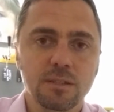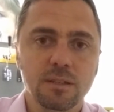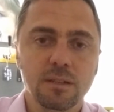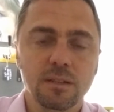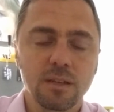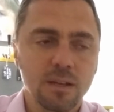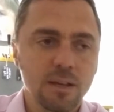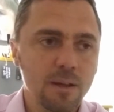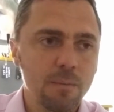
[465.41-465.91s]
And
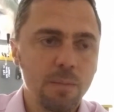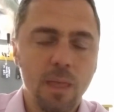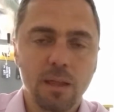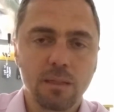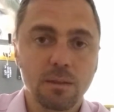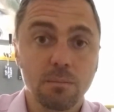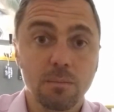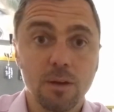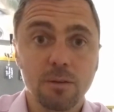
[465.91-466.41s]
at
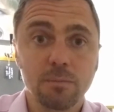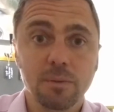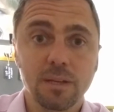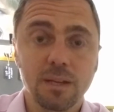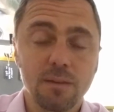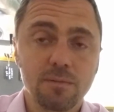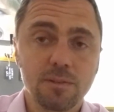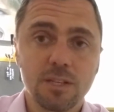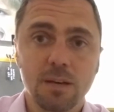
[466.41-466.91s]
the moment,
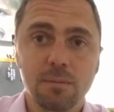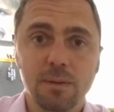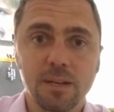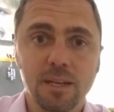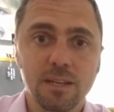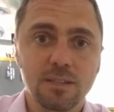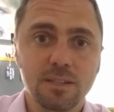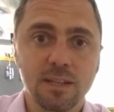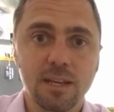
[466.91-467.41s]
every time I
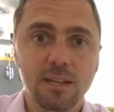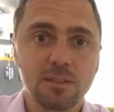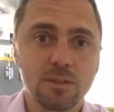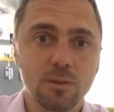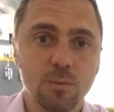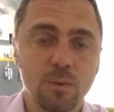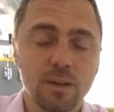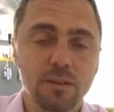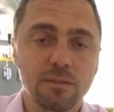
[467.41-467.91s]
need to get
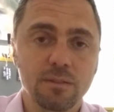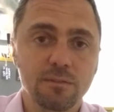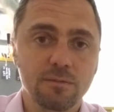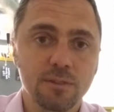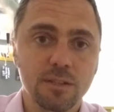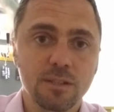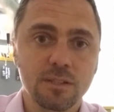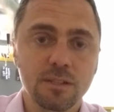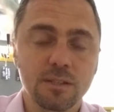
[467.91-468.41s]
to one of the
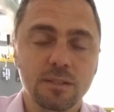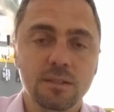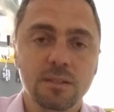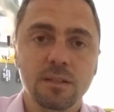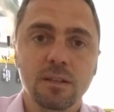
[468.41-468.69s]
fridges